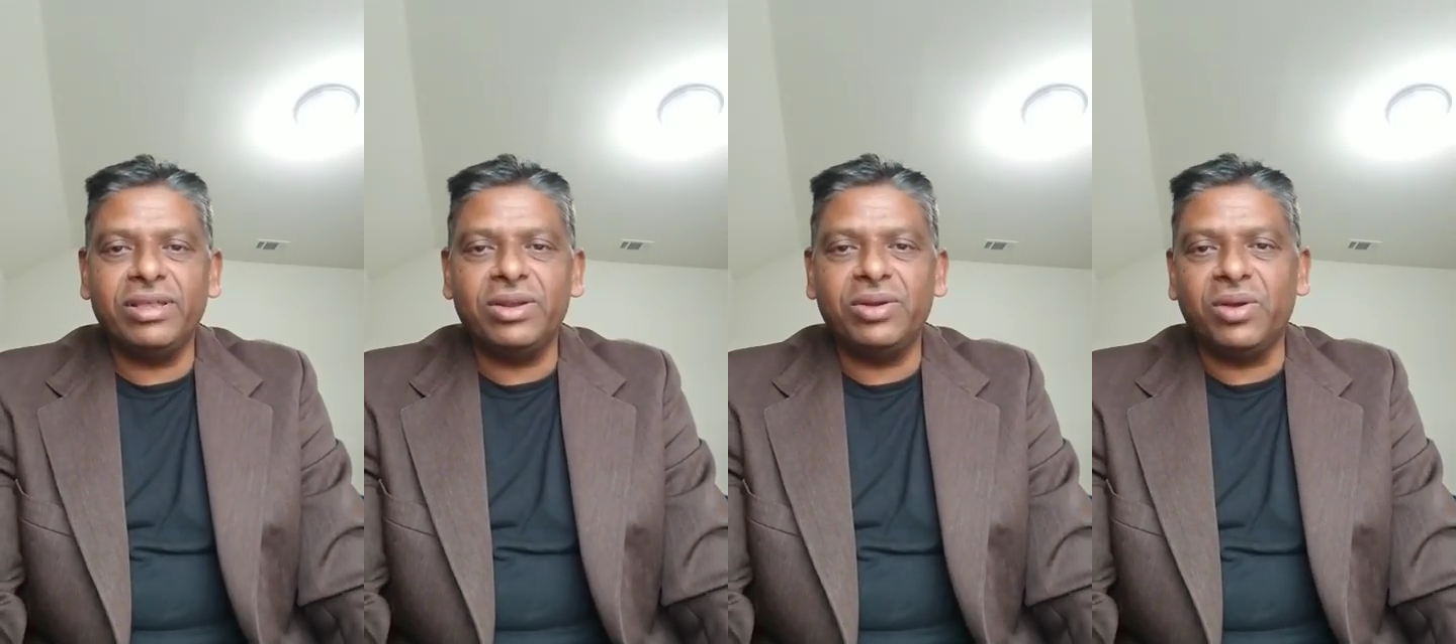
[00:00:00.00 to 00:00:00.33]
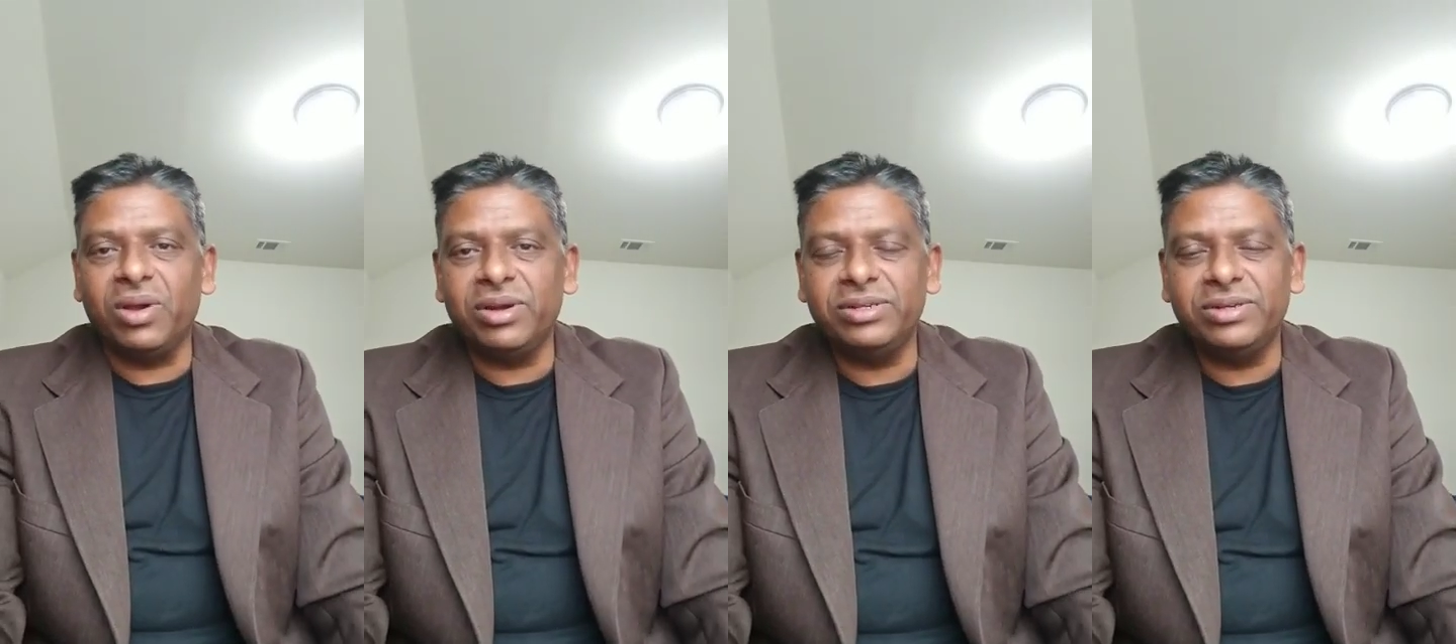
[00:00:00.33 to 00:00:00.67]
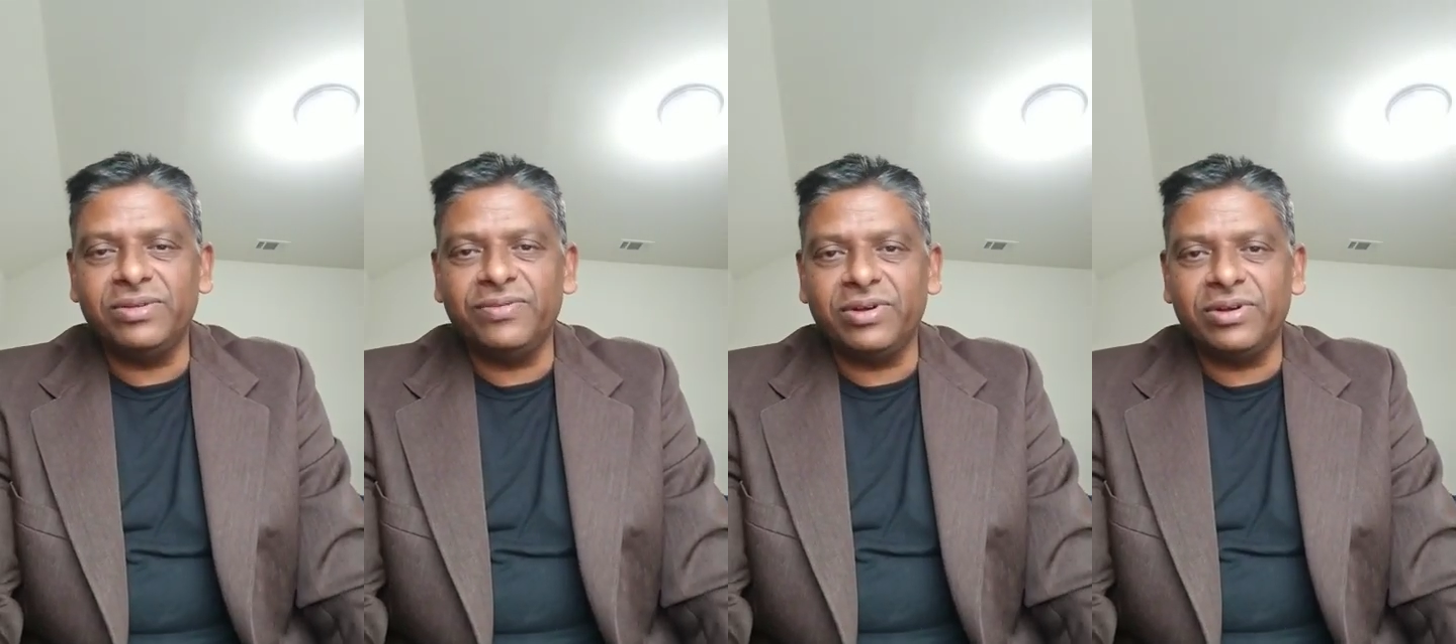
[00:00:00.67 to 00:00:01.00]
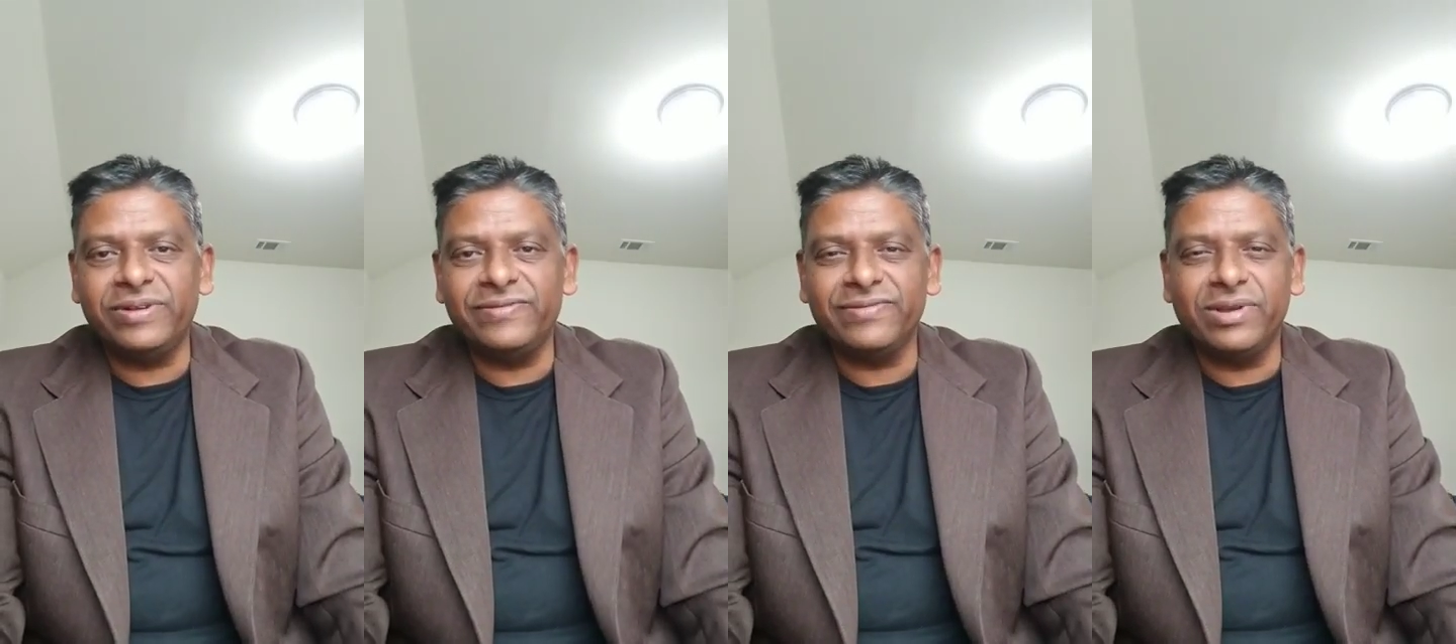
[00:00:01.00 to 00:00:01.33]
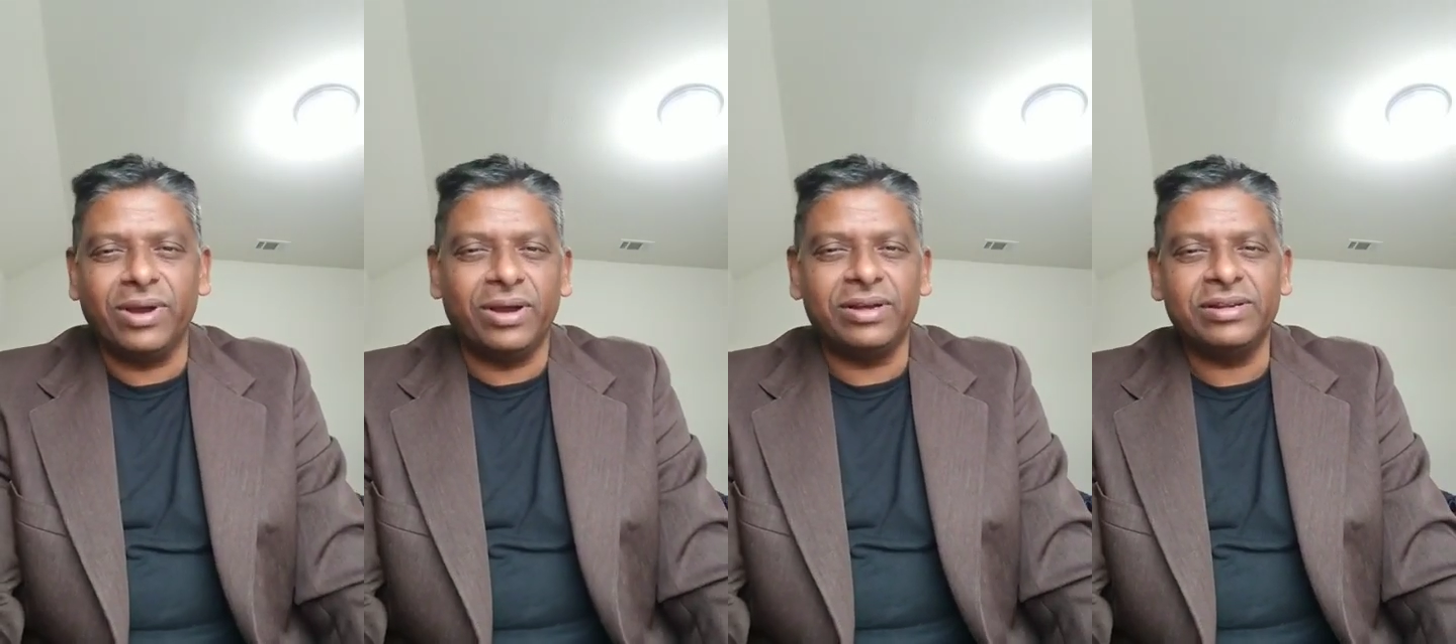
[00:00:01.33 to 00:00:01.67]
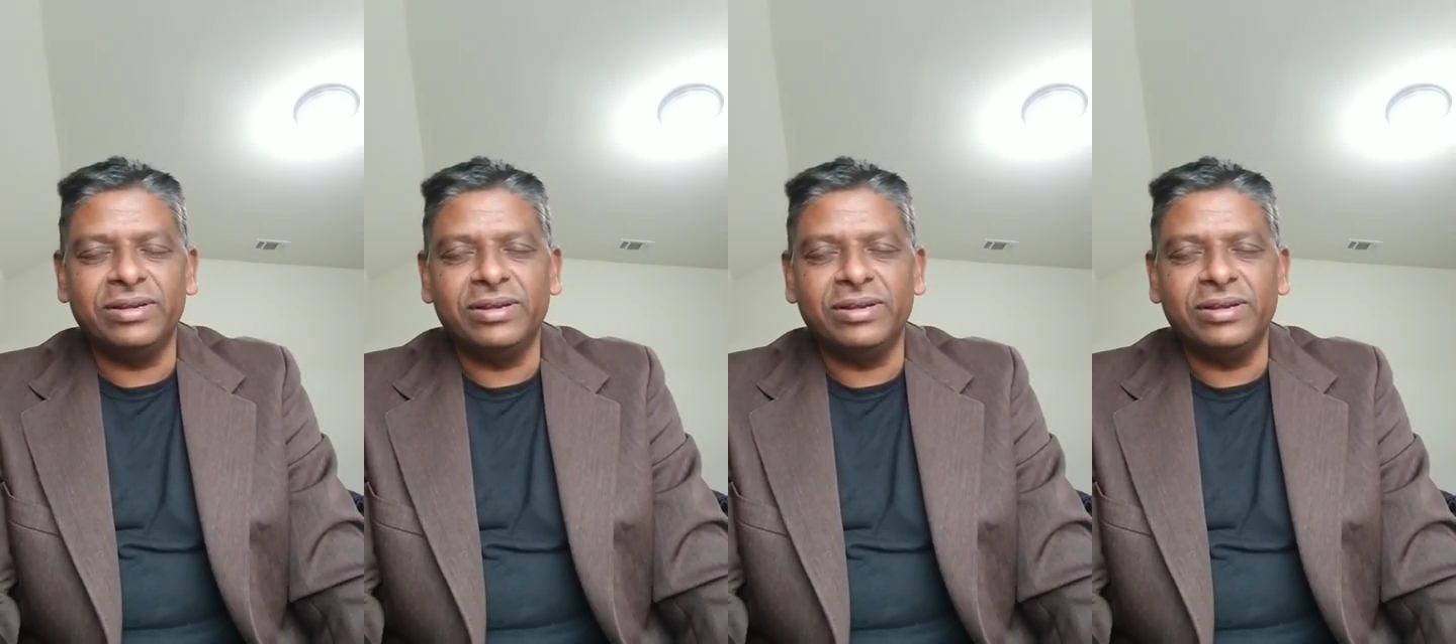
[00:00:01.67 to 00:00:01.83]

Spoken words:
the knowledge of the Word of God.